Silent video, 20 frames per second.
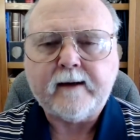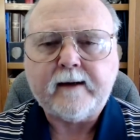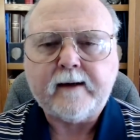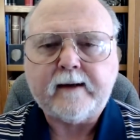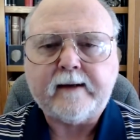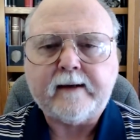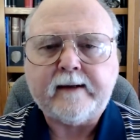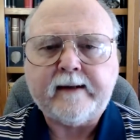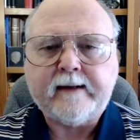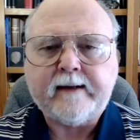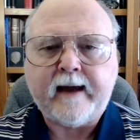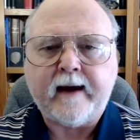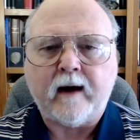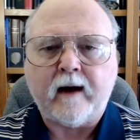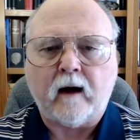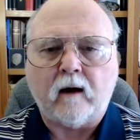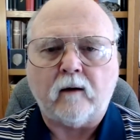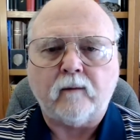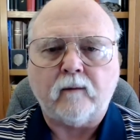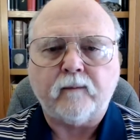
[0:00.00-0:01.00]

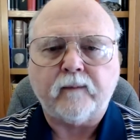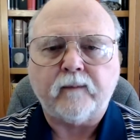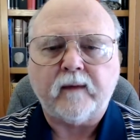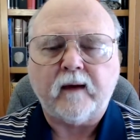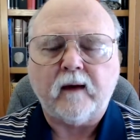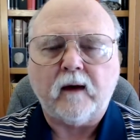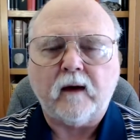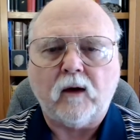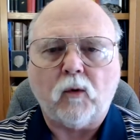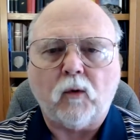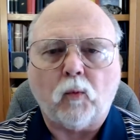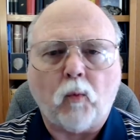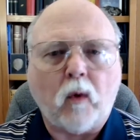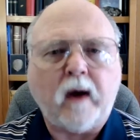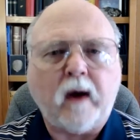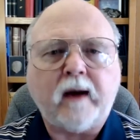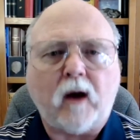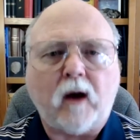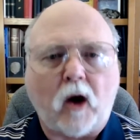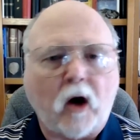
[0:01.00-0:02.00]
Now,
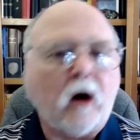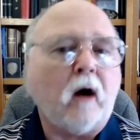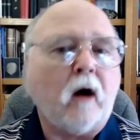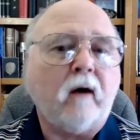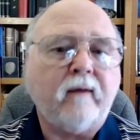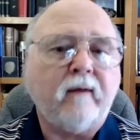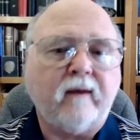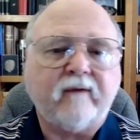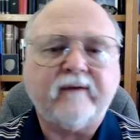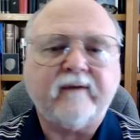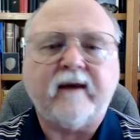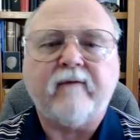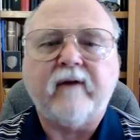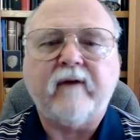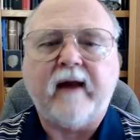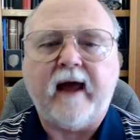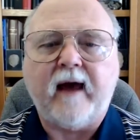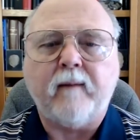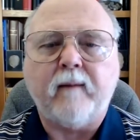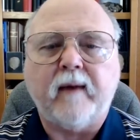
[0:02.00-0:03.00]
what are the 7
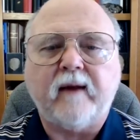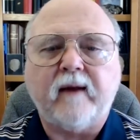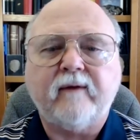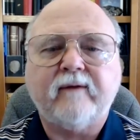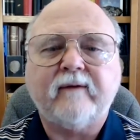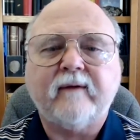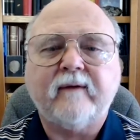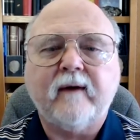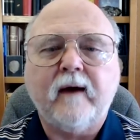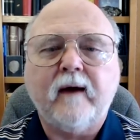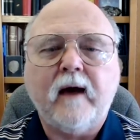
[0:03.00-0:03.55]
habits?